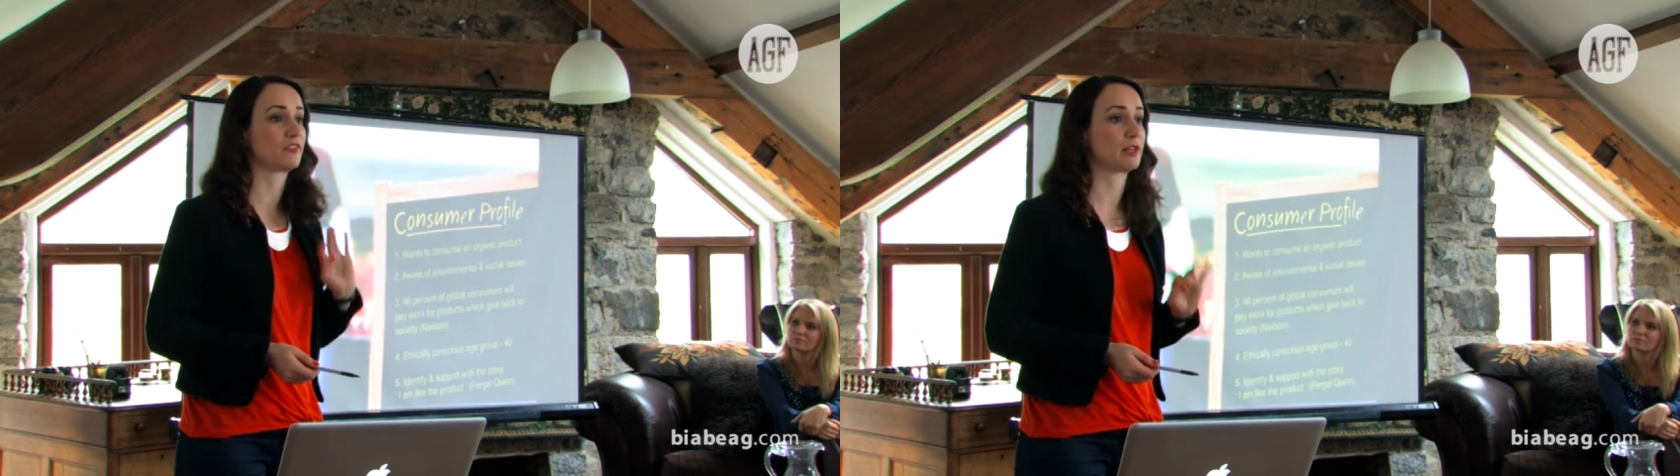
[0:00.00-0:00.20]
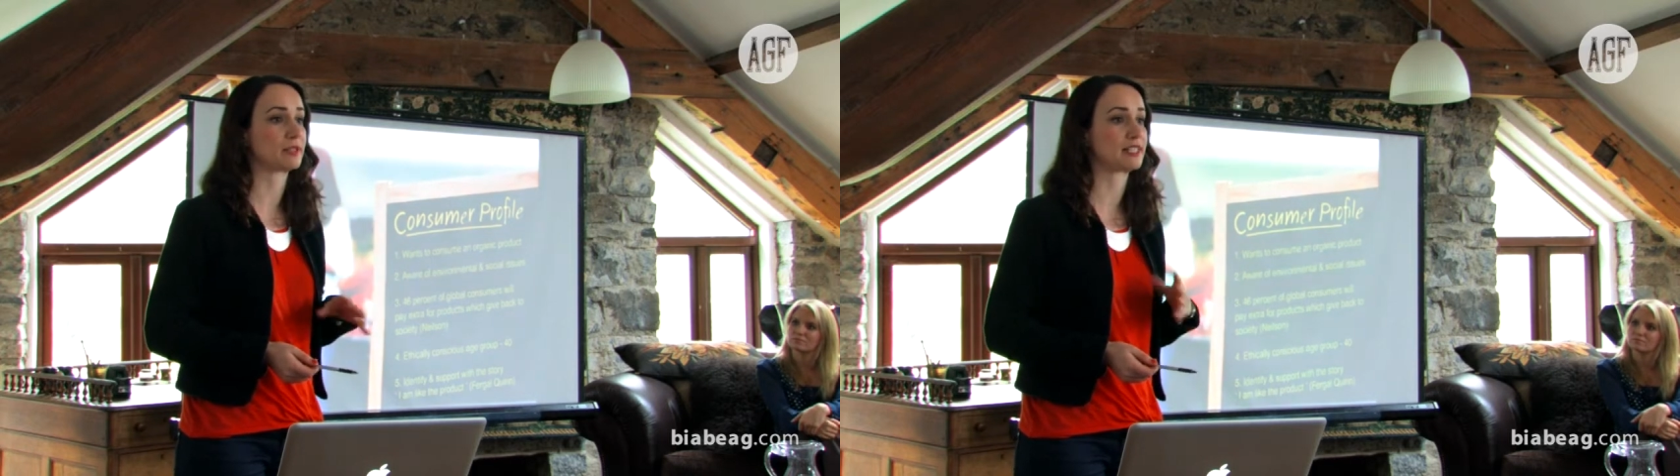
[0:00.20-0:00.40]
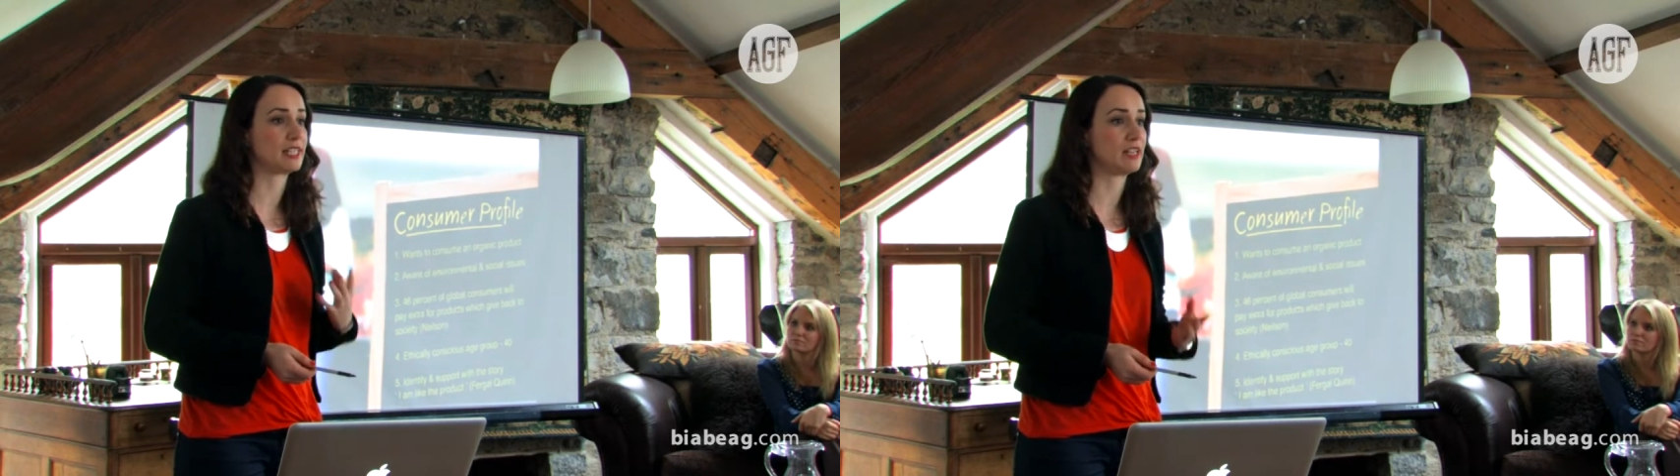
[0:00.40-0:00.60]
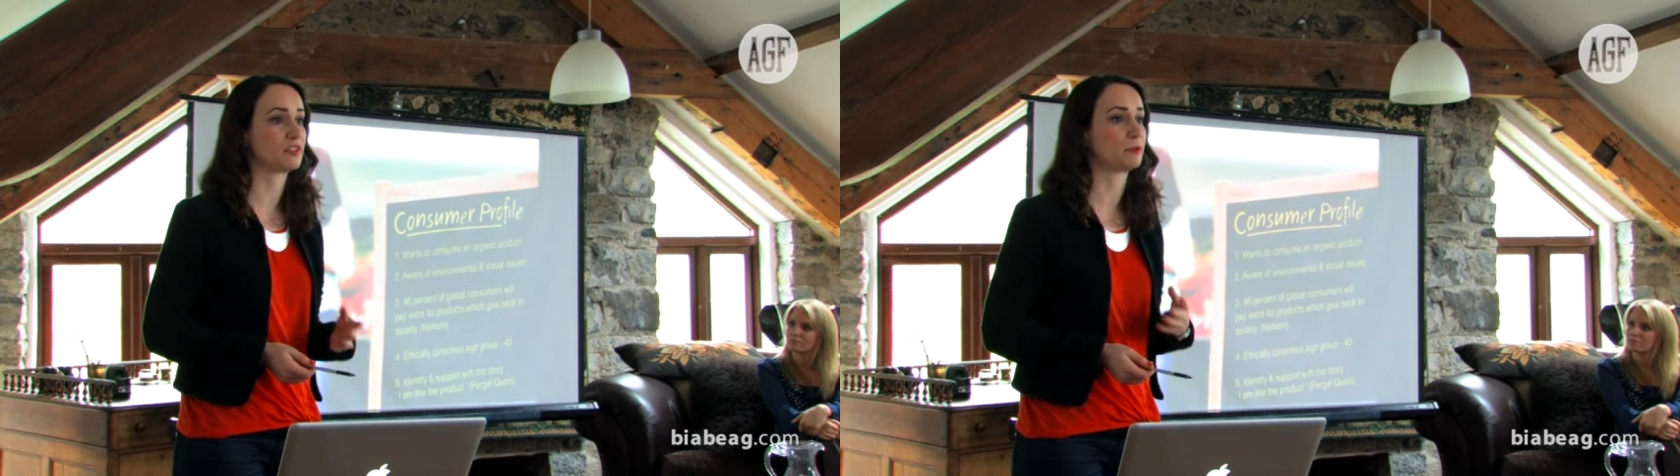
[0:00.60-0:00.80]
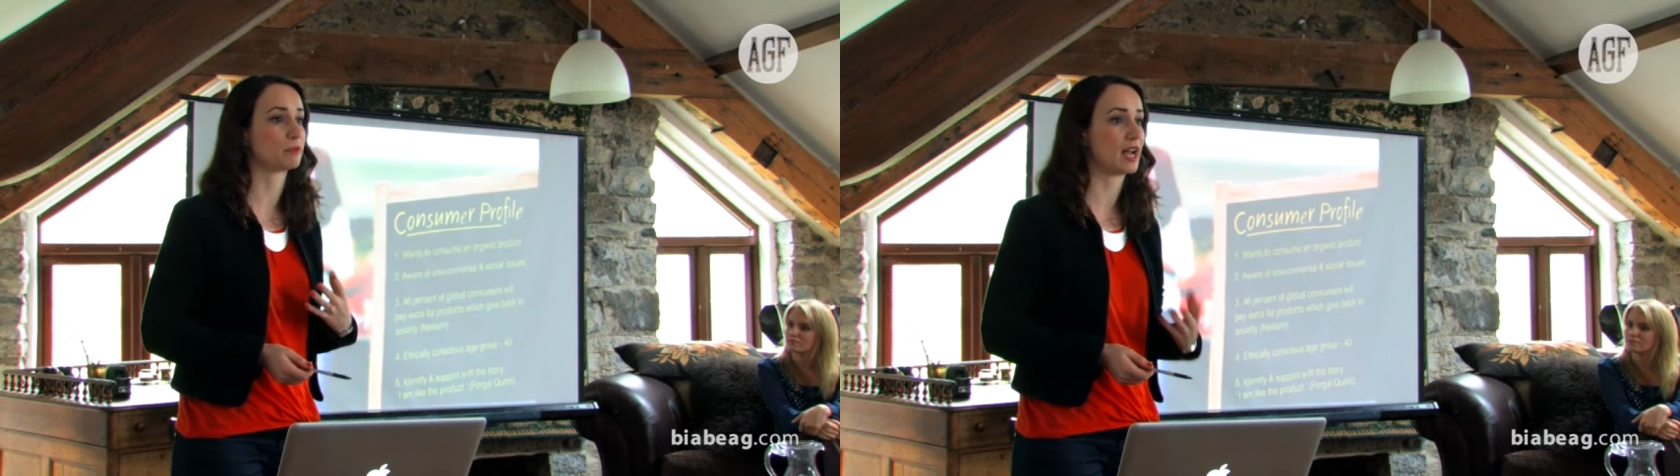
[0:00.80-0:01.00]
they perceive
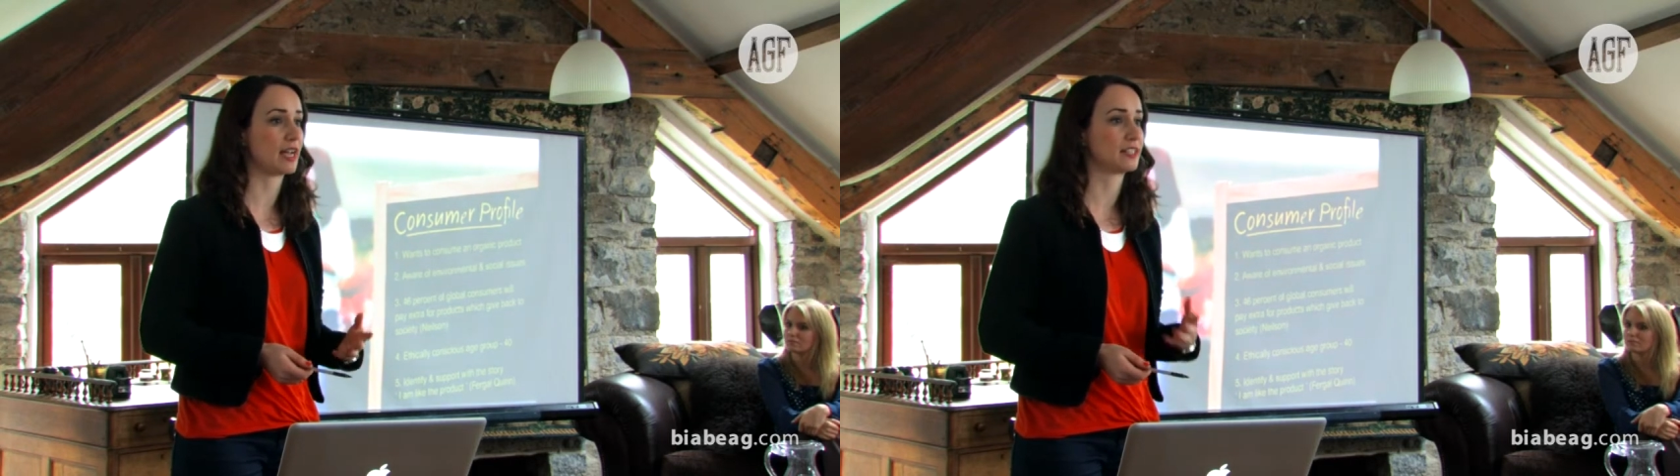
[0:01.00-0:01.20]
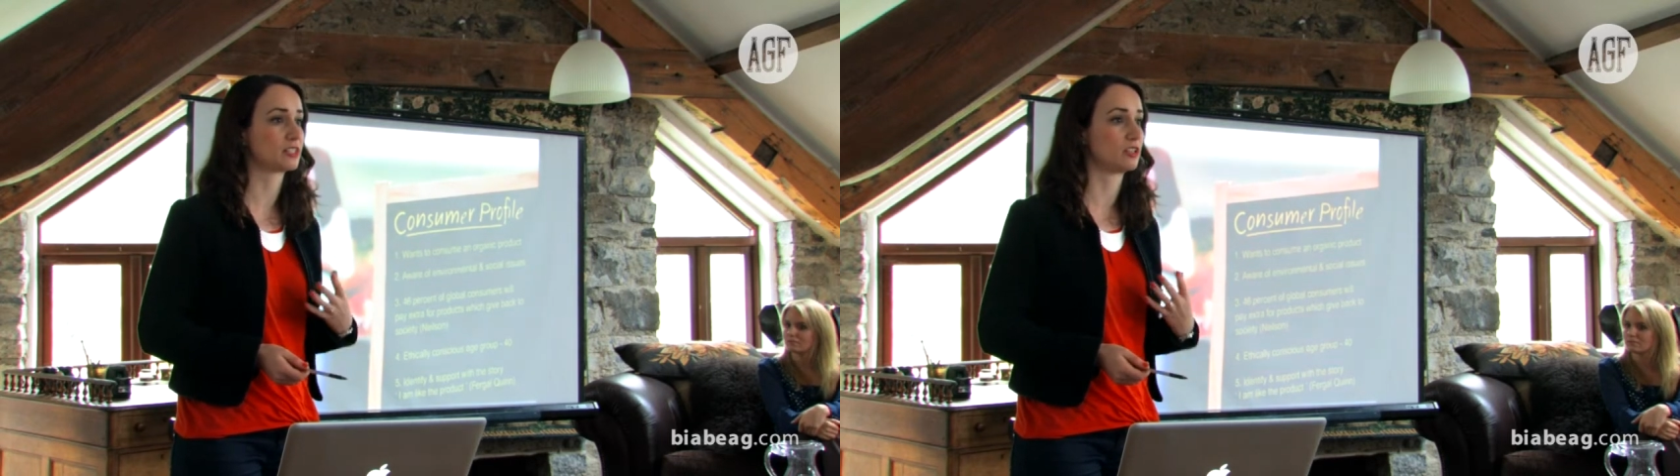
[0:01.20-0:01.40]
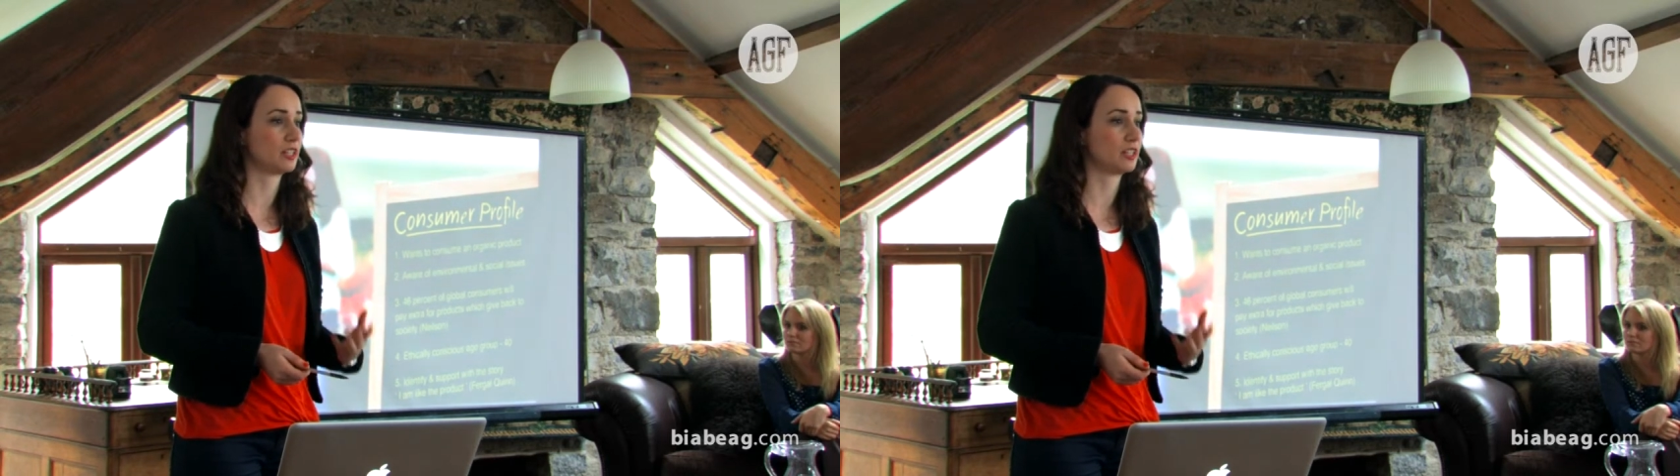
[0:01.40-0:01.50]
that a brand is going